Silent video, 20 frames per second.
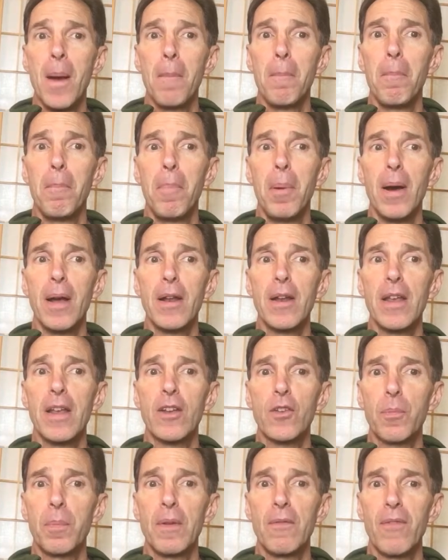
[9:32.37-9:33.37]
but
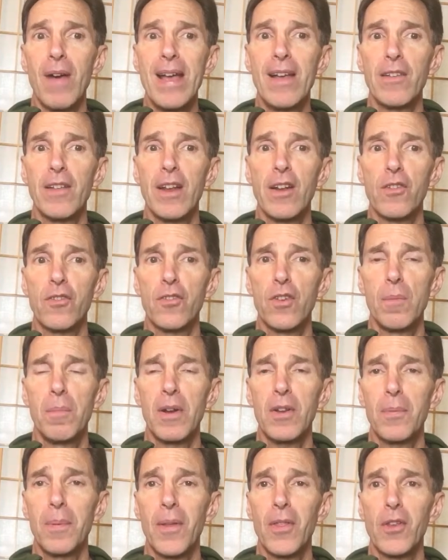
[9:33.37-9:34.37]
it's been violated so
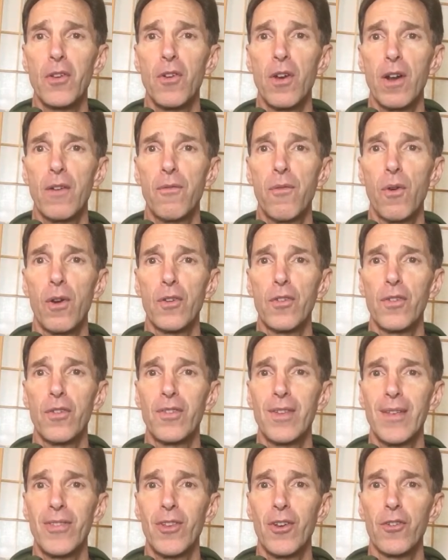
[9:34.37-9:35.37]
much by the dark
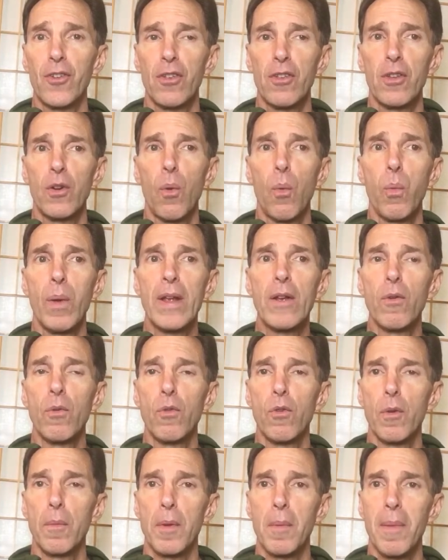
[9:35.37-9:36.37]
forces that there's a little wiggle
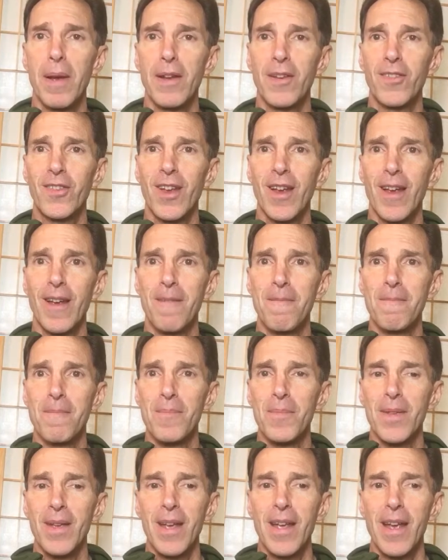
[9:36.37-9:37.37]
room, you might say,
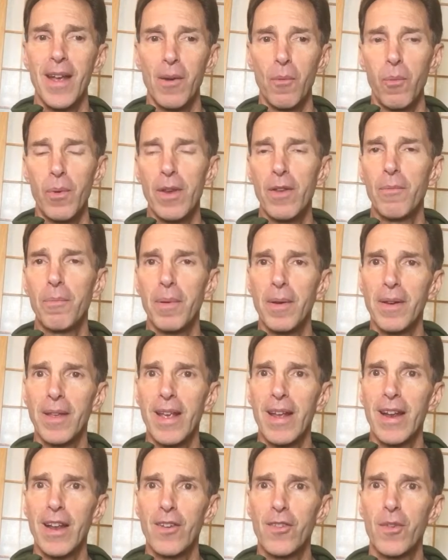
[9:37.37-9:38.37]
and we've been
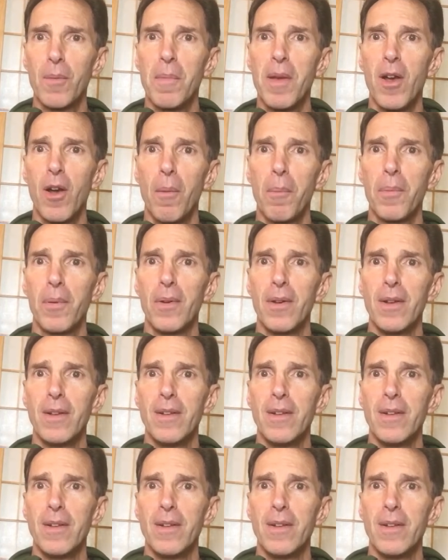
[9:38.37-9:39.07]
getting some help.